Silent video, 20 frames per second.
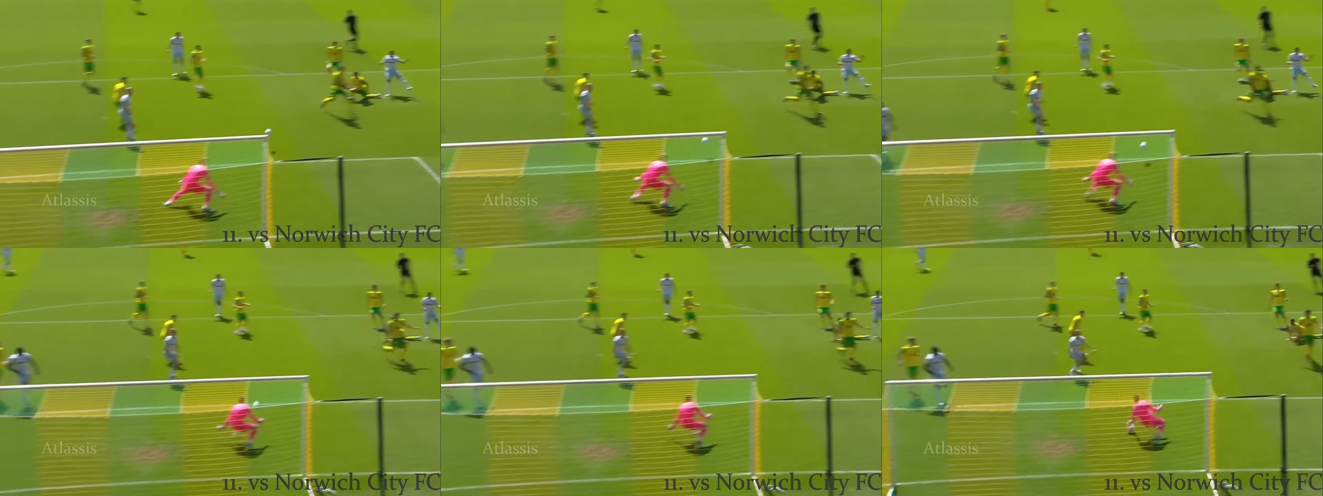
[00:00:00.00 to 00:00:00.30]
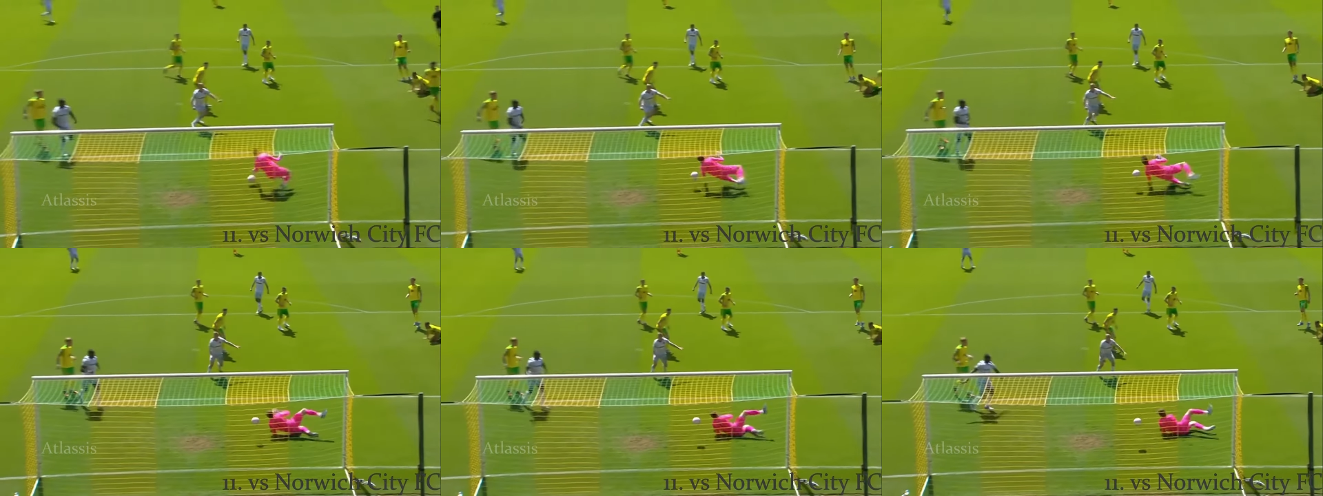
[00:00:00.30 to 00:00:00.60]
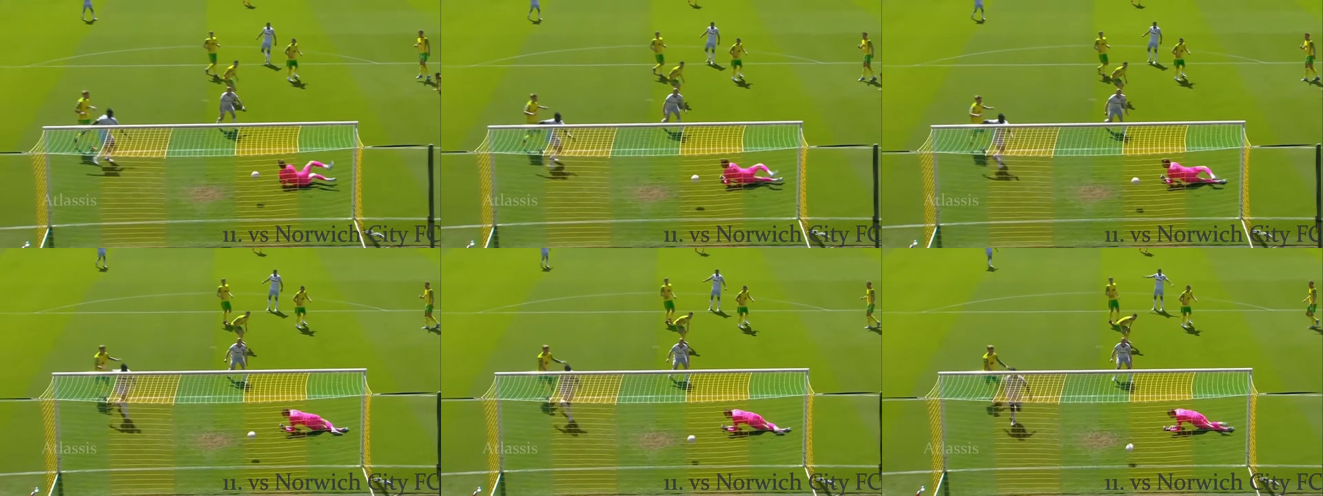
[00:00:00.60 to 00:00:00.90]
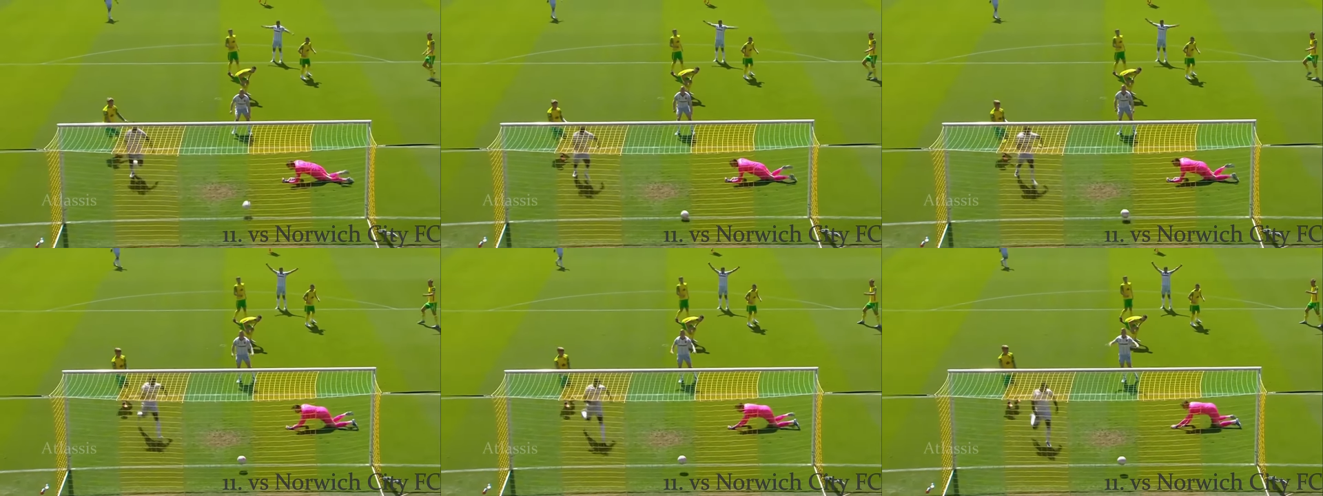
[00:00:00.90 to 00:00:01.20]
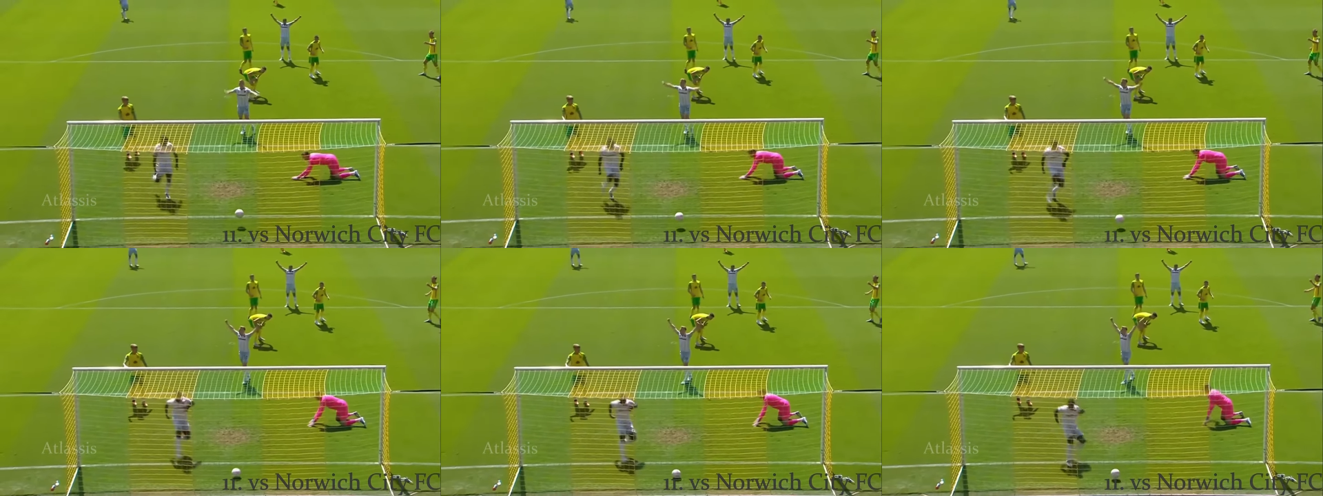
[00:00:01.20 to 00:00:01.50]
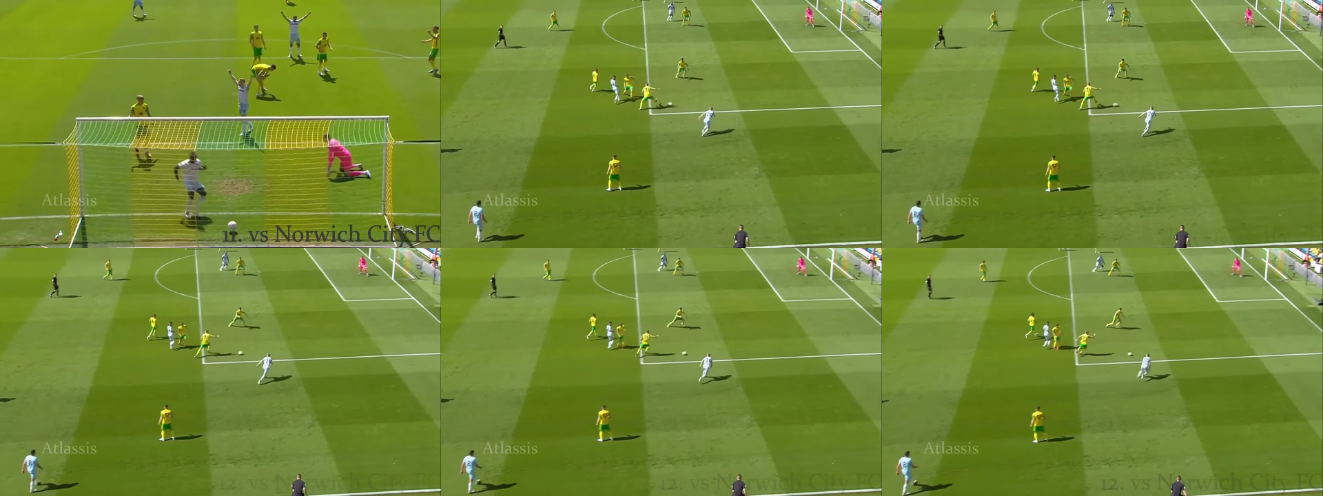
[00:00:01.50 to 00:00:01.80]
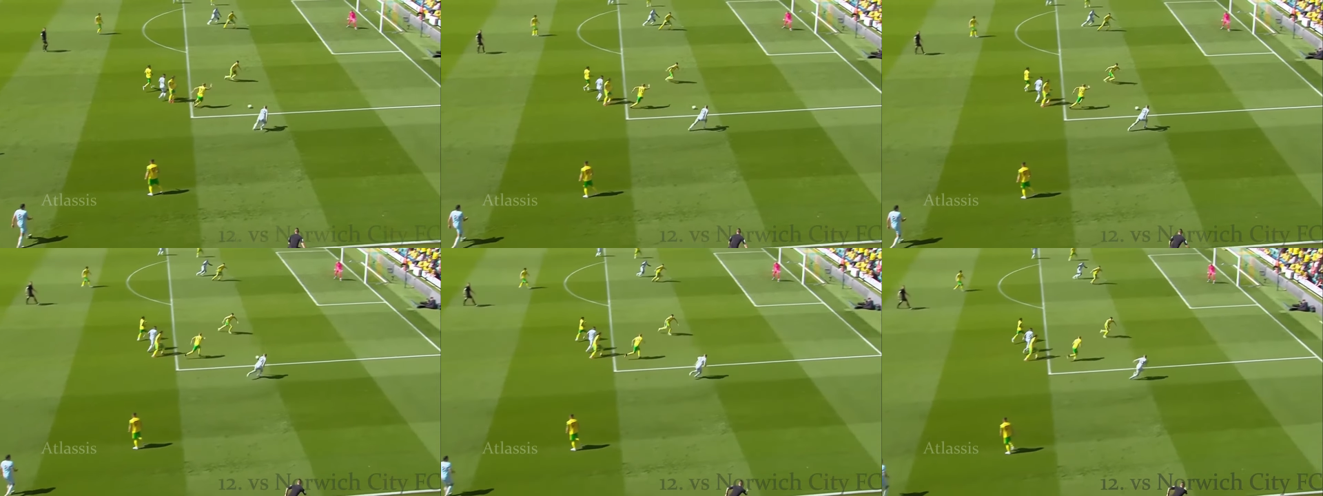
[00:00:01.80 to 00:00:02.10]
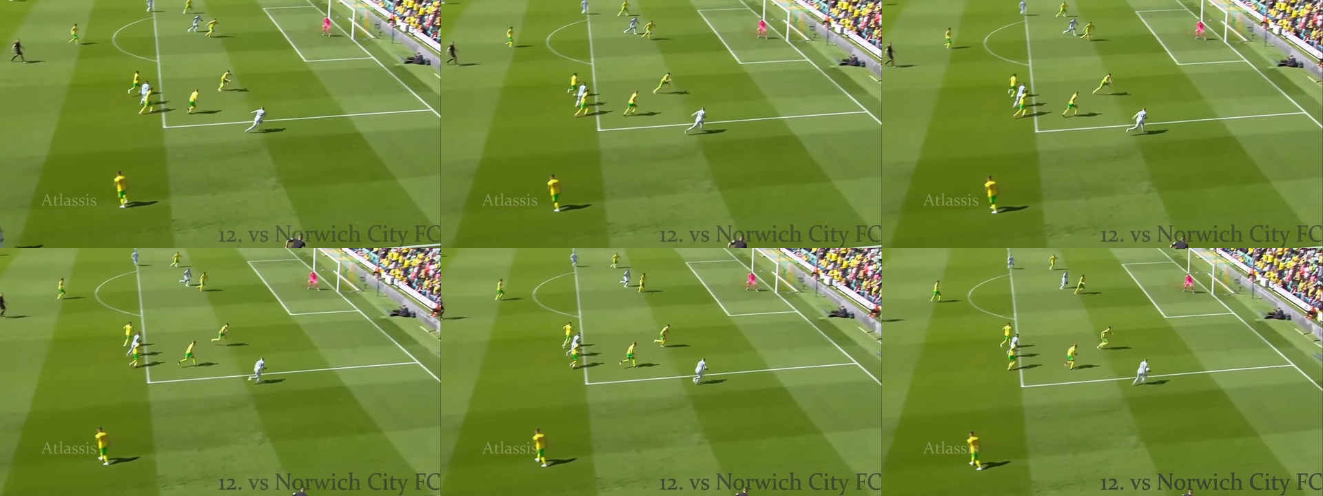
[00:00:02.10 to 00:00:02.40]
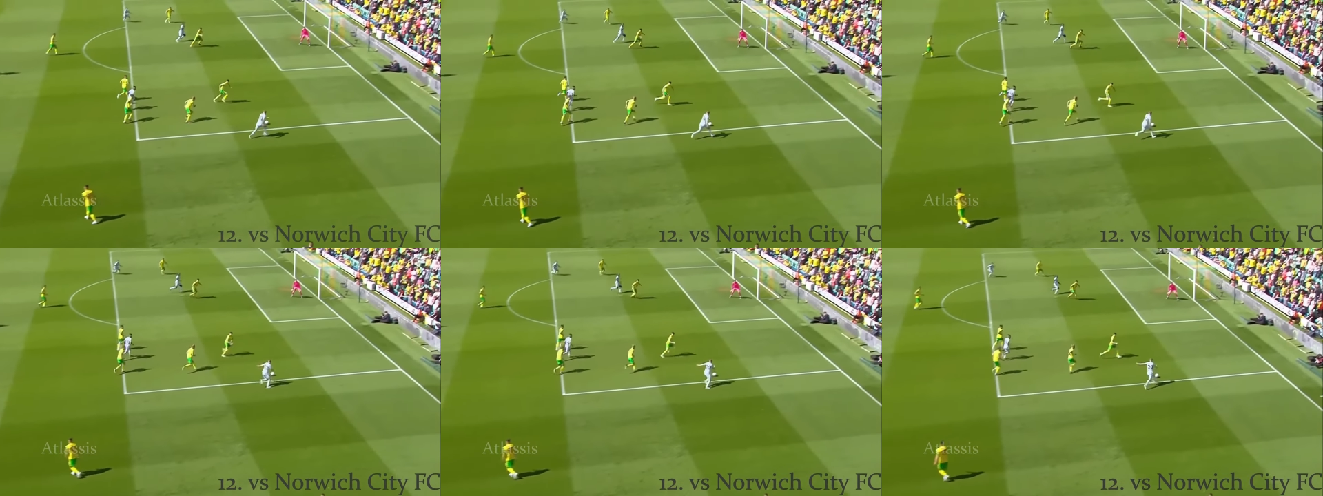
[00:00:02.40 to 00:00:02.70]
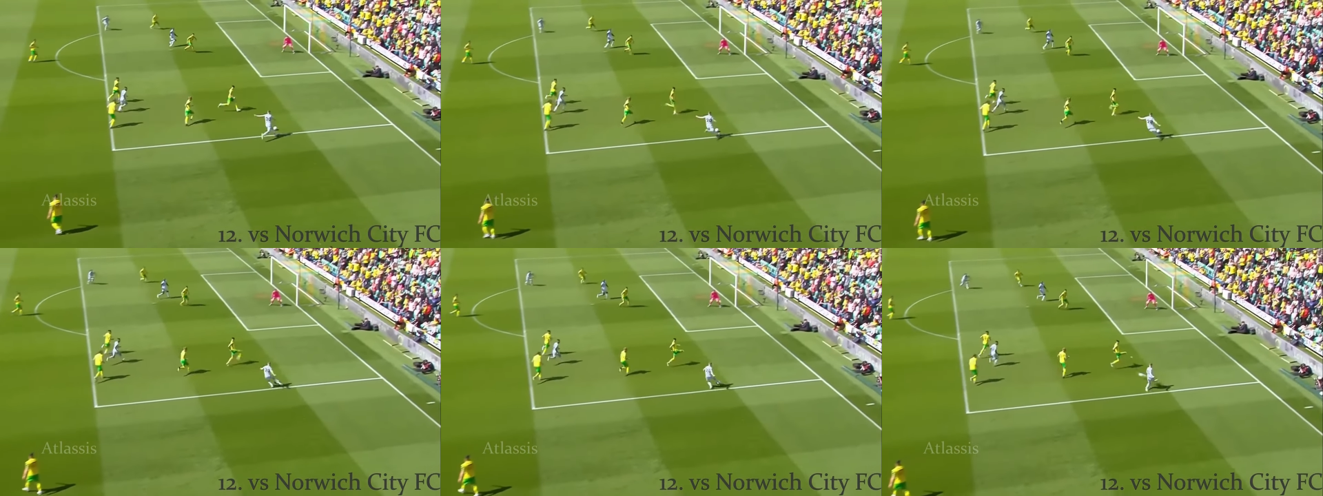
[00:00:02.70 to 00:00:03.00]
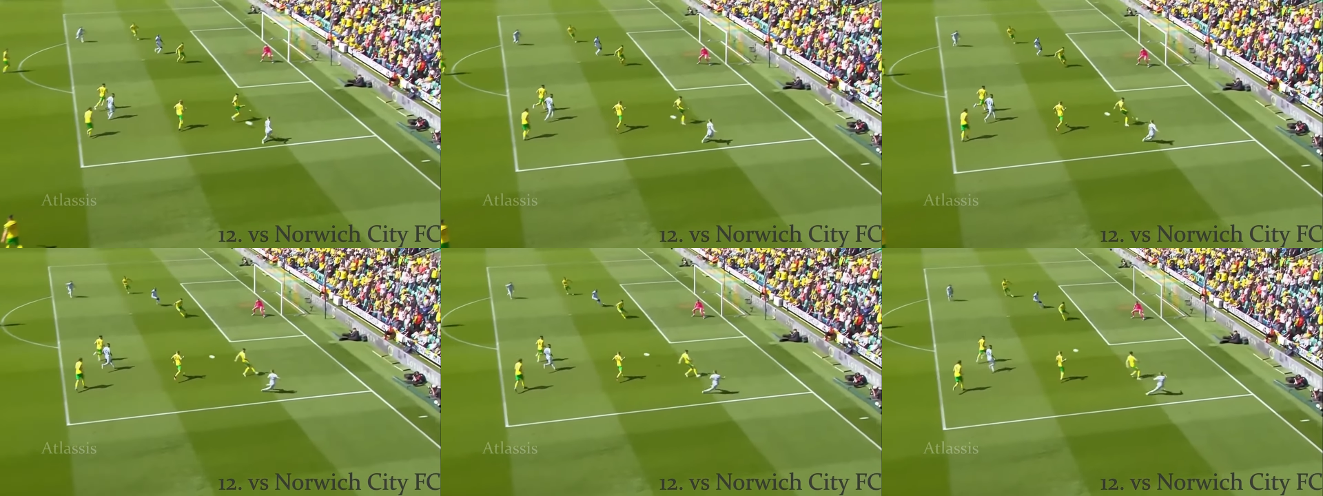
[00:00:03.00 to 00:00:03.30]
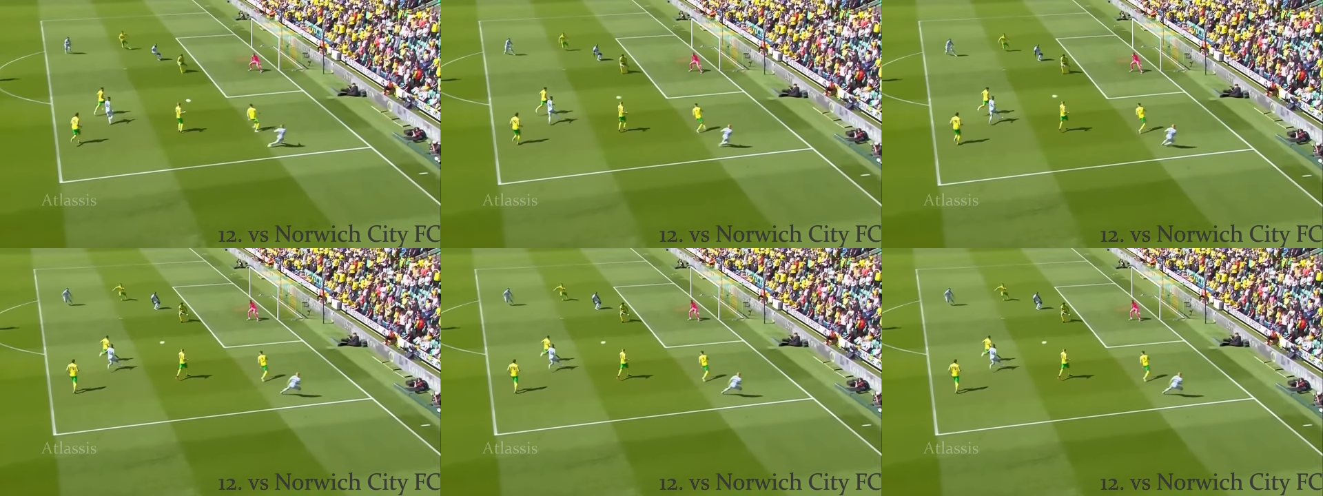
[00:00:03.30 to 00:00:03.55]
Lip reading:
Nobody's mouth can be seen.